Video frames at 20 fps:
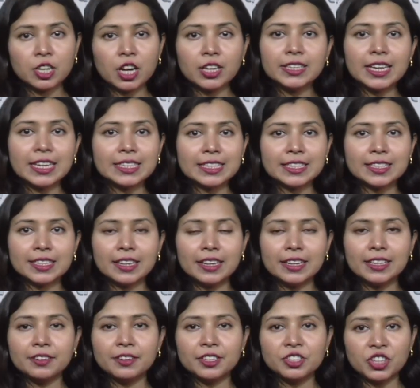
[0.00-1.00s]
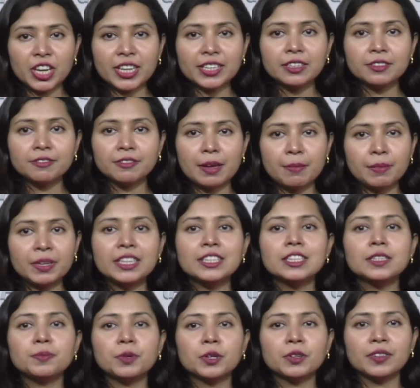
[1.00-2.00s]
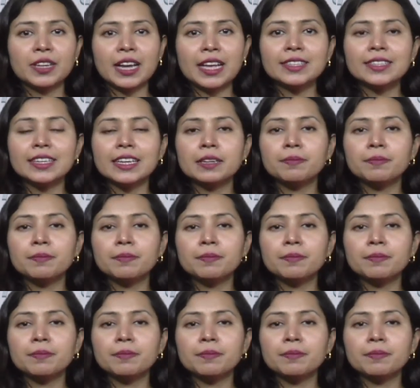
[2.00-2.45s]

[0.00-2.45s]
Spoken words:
not necessarily reject feminist progress,